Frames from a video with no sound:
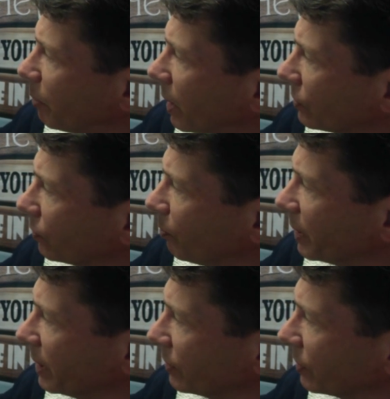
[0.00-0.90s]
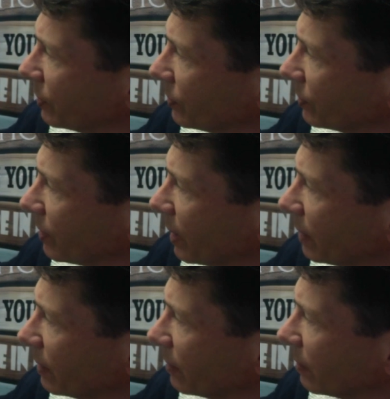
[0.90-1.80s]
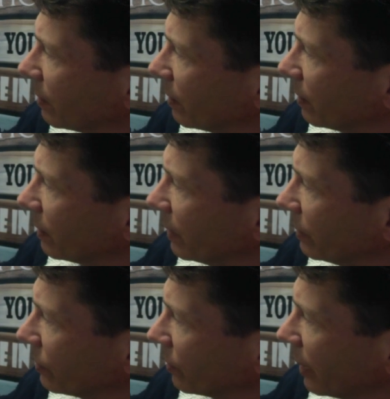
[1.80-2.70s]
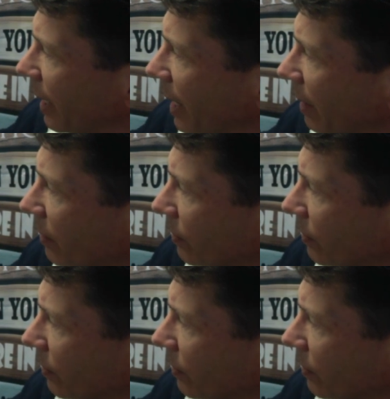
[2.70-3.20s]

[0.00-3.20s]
puzzle pieces that interlock.